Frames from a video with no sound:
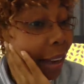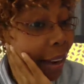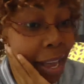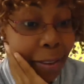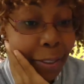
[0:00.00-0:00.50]

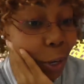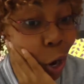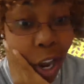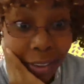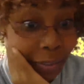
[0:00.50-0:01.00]
love the
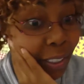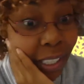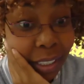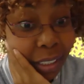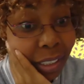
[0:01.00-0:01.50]

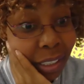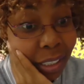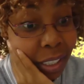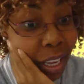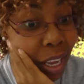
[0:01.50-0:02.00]
confidence,
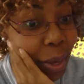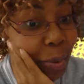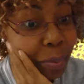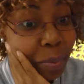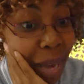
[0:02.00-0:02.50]

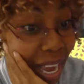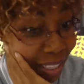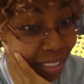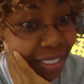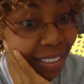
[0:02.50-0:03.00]

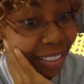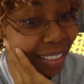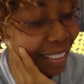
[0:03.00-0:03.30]
but